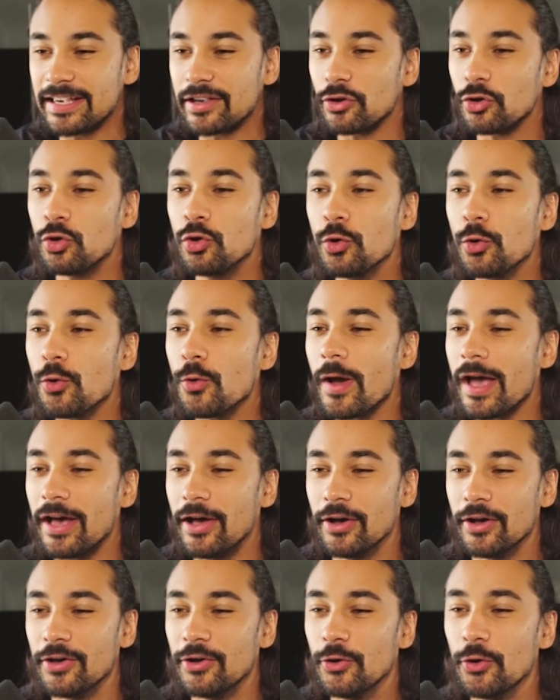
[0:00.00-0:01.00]
who
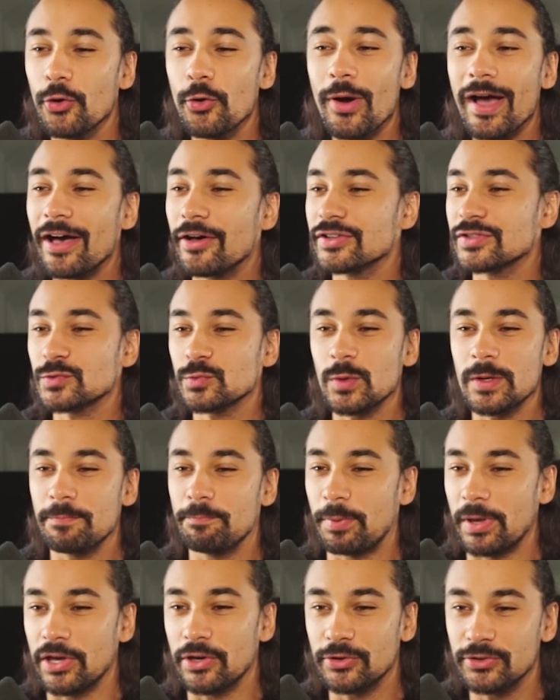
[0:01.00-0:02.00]
else
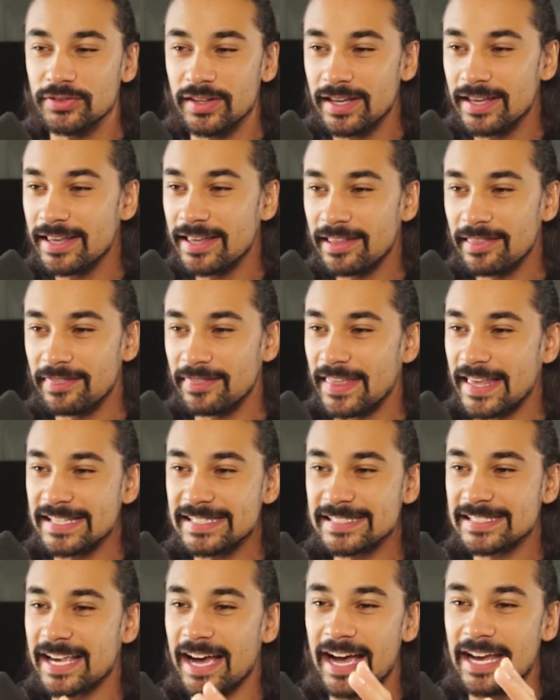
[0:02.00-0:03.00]
would build
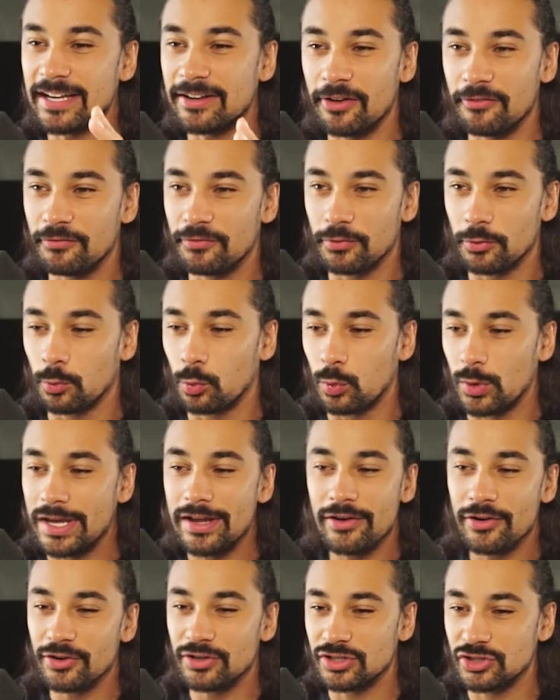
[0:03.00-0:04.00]
this kind of
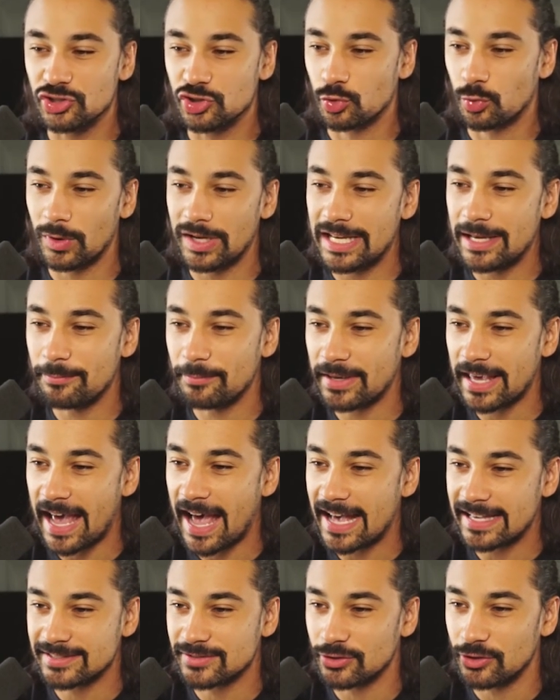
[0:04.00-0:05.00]
weird dream
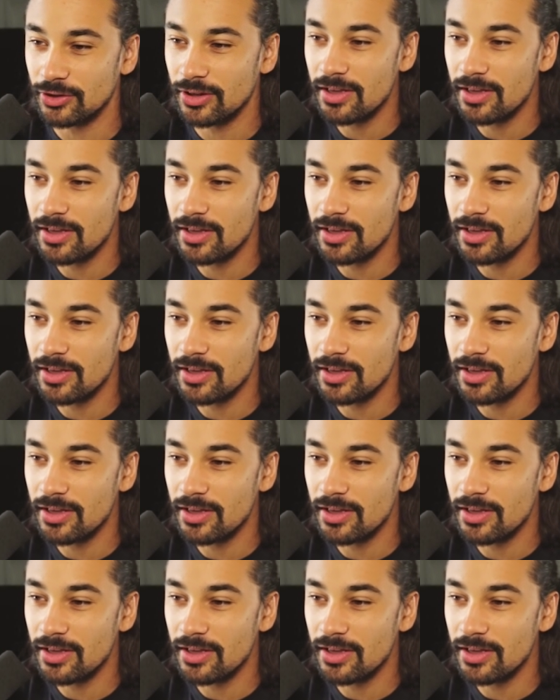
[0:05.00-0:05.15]
castle